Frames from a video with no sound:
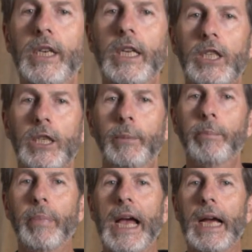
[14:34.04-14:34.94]
needs to be
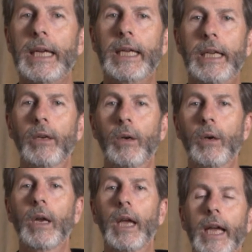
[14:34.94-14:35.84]
back
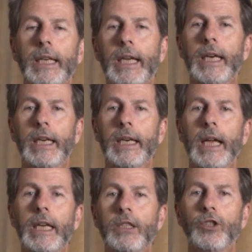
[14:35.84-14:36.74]
here and getting a
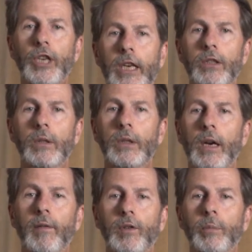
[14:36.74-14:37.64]
nice, gentle,
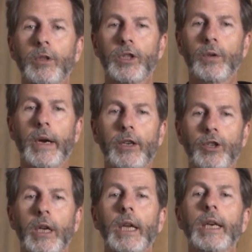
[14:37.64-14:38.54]
comfortable stretch.